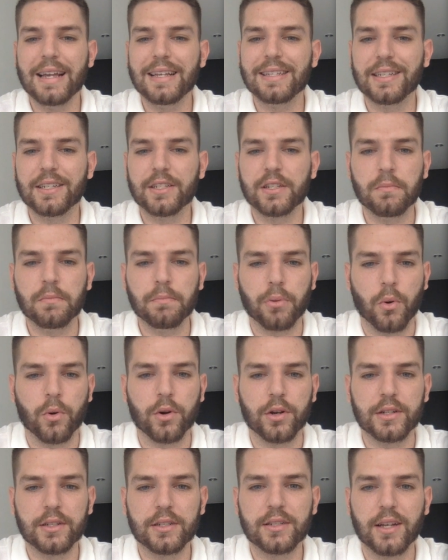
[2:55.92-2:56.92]
is this
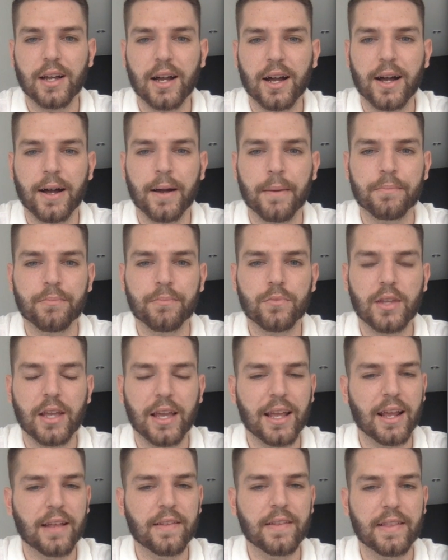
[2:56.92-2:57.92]
important? And
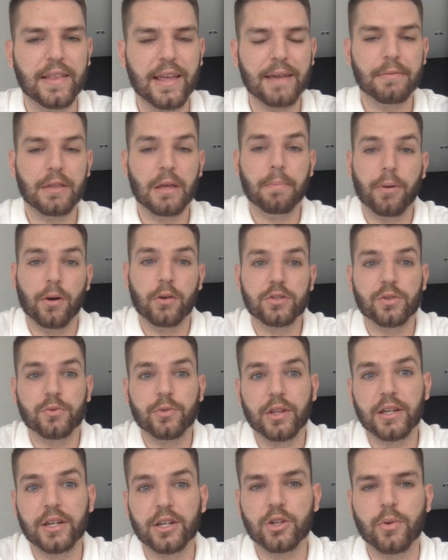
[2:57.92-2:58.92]
they pose a
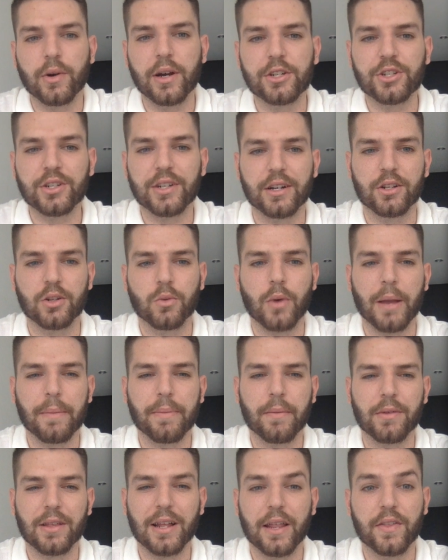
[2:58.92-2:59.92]
really good question here in the white
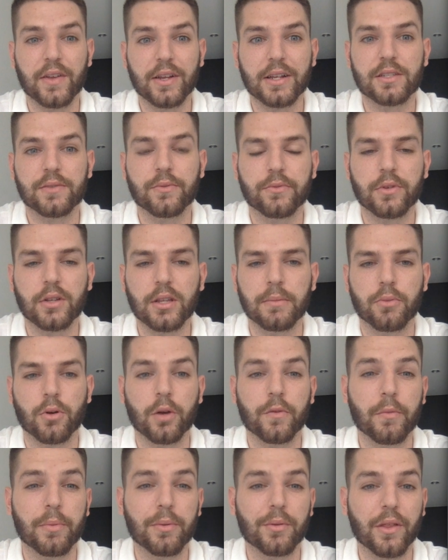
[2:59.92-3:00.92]
paper that I think is really
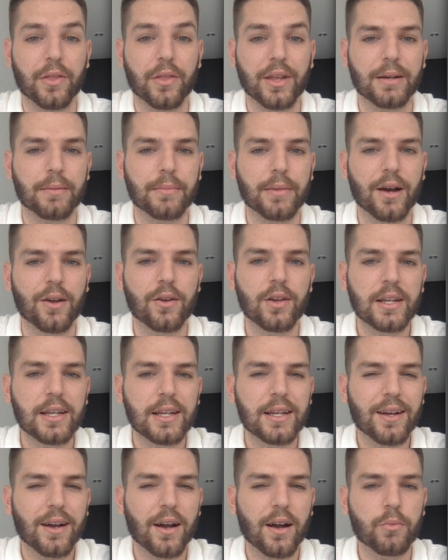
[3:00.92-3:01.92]
important for people to think about.
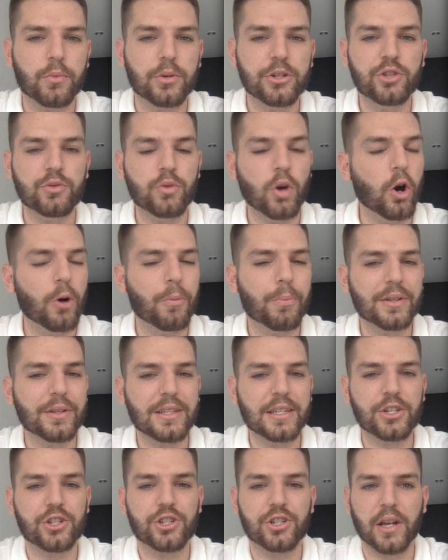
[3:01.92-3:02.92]
Would you
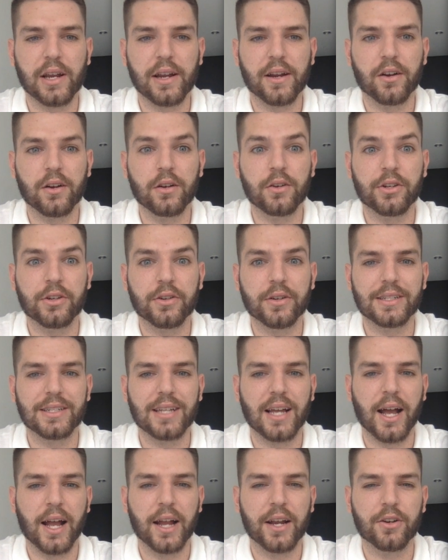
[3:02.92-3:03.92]
openly share your
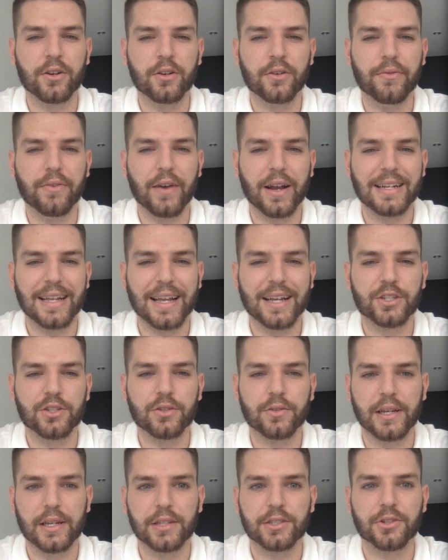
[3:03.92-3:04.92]
entire
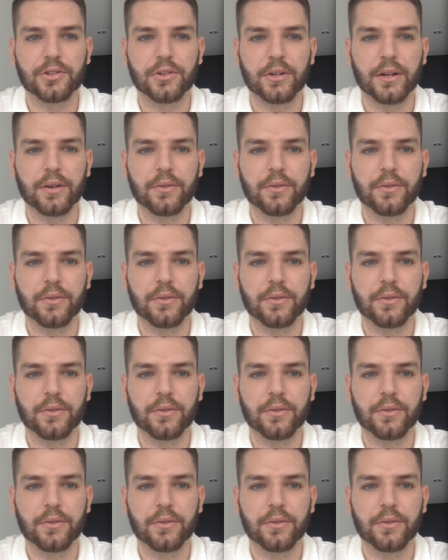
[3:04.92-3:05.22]
financial history,